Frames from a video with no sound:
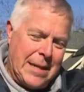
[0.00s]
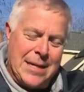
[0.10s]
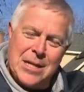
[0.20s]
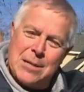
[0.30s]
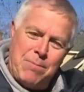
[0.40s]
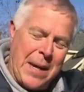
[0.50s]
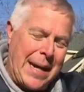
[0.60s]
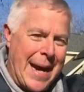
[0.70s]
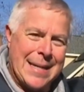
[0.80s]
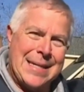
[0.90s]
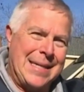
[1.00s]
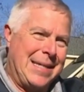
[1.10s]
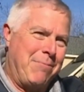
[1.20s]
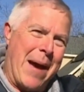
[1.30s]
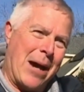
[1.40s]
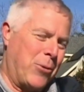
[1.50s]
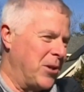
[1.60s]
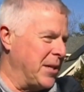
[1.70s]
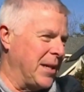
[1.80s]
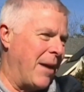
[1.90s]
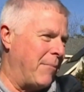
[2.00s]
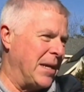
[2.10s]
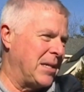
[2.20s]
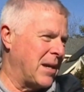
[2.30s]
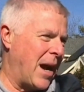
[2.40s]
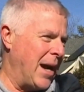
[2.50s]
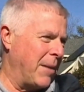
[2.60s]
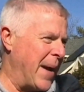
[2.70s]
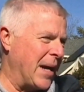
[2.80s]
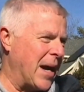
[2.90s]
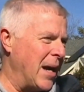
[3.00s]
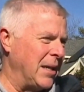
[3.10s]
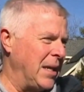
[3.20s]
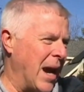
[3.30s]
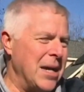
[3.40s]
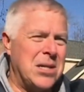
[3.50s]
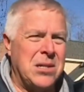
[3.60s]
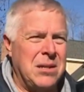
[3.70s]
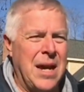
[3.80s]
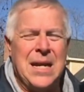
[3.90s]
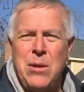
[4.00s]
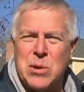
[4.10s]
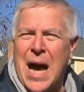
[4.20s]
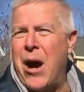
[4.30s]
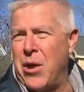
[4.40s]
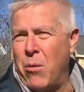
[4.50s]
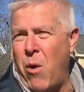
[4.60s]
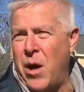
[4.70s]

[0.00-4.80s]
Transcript: I just pickaxed backwards and got my kayak back onto the ice, and he was out of the